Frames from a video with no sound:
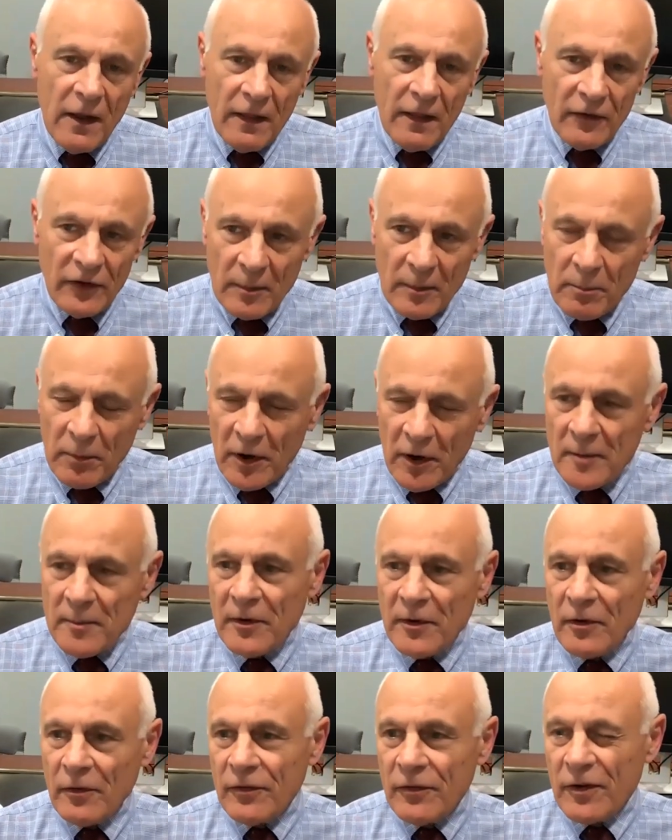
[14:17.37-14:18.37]
the
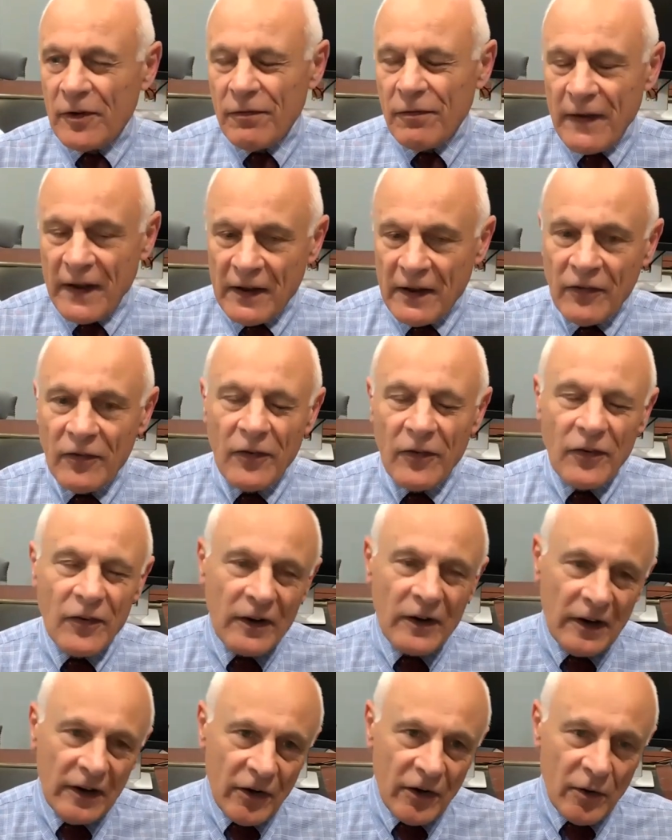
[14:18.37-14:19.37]
Department of Defense, the
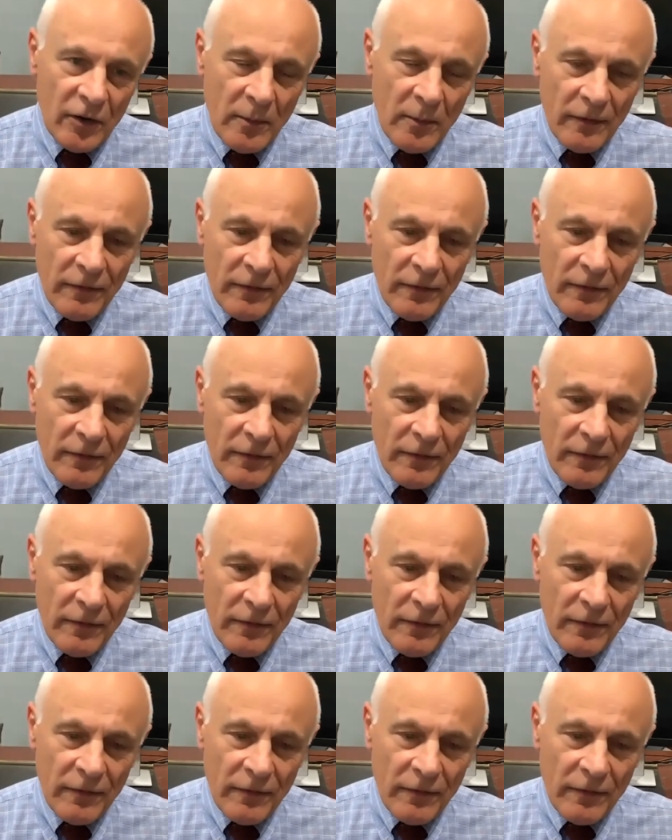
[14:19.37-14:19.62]
Scleroderma